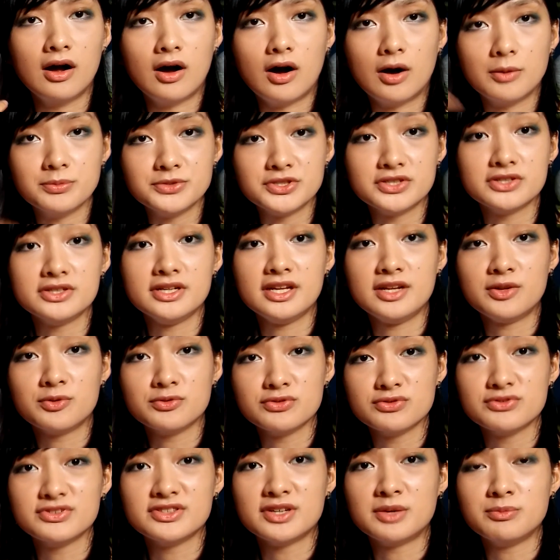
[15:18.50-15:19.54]
option and
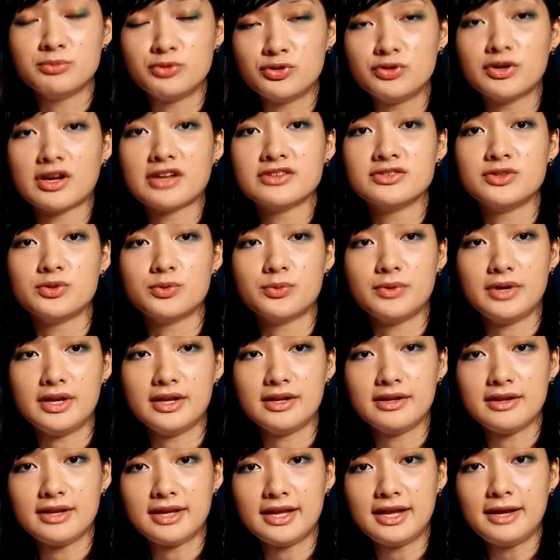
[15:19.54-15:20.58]
also some tricks to it.
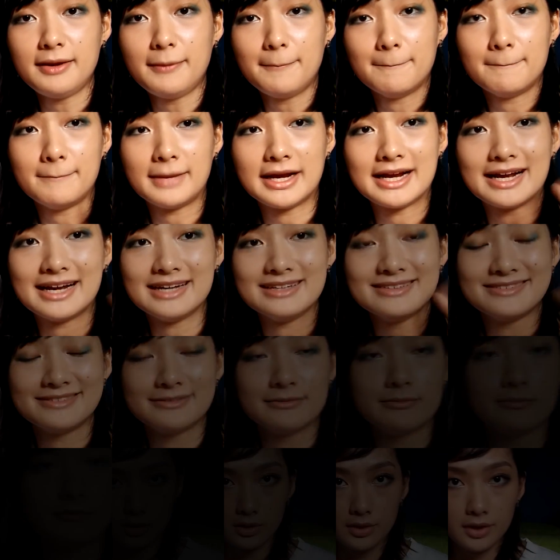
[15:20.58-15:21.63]
Okay, bye guys.
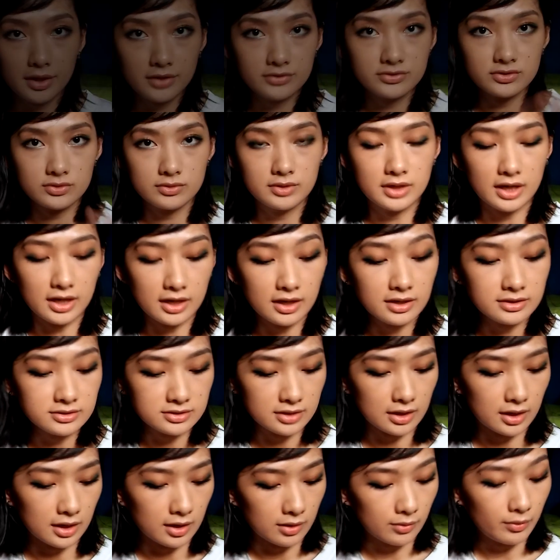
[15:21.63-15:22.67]
Okay, so
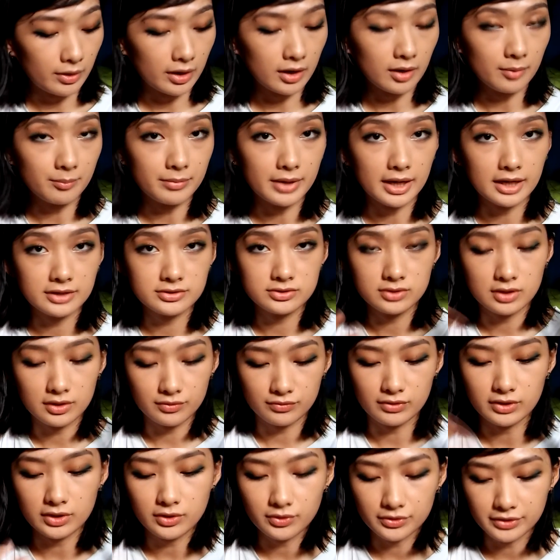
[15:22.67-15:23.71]
guys, welcome back. So
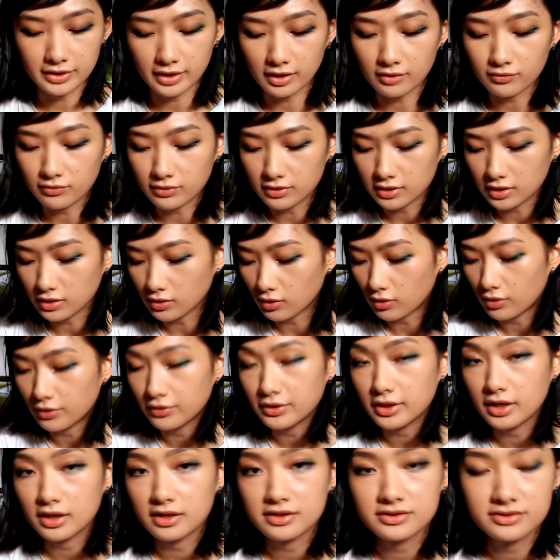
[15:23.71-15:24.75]
I've already gotten everything
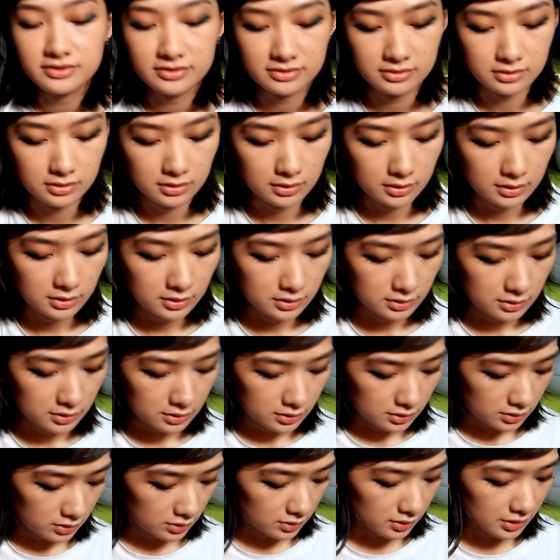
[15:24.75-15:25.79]
on. As
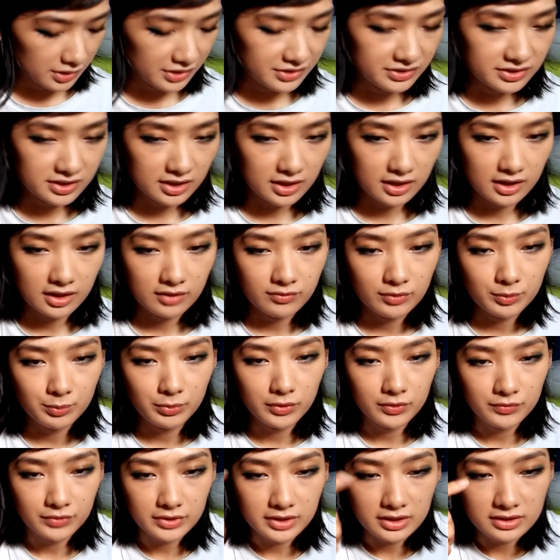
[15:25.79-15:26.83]
you all can see, I have a
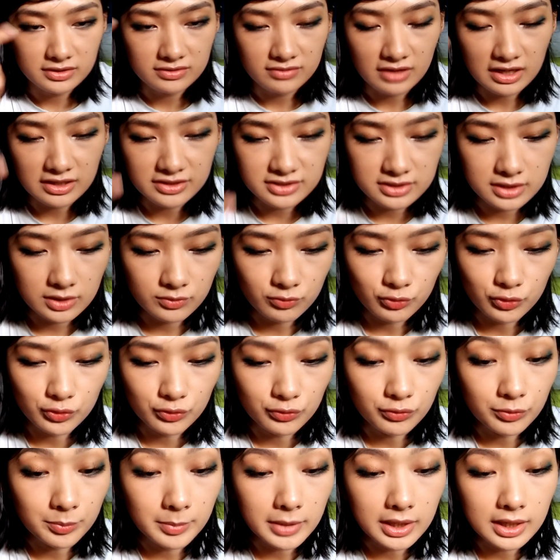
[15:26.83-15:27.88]
bit of a disaster
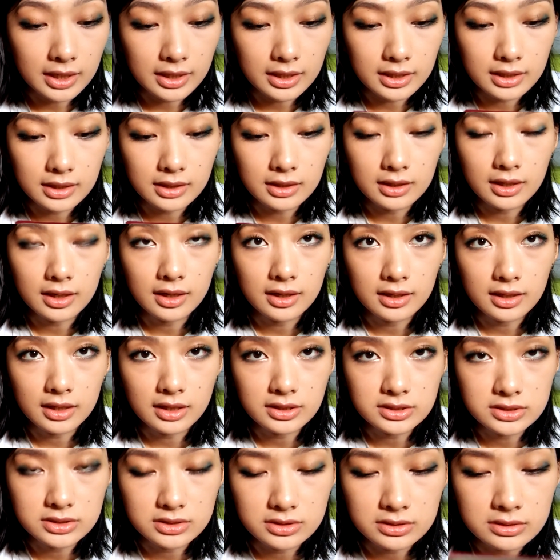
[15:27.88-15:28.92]
with my
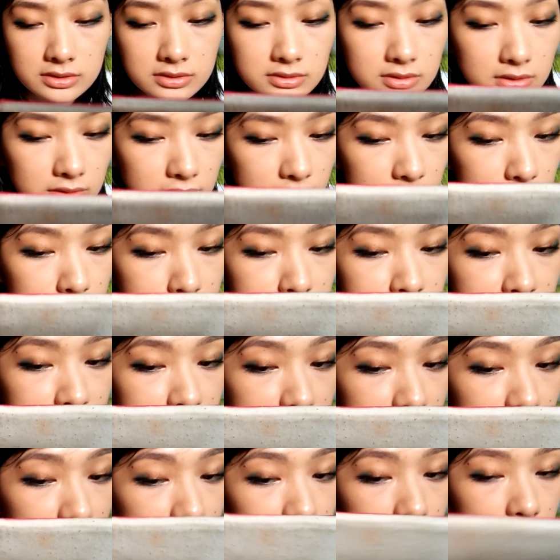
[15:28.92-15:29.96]
eyelashes. So you can
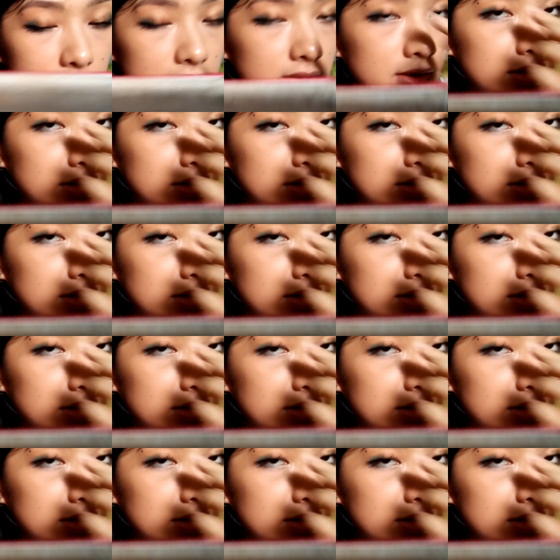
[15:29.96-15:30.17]
see that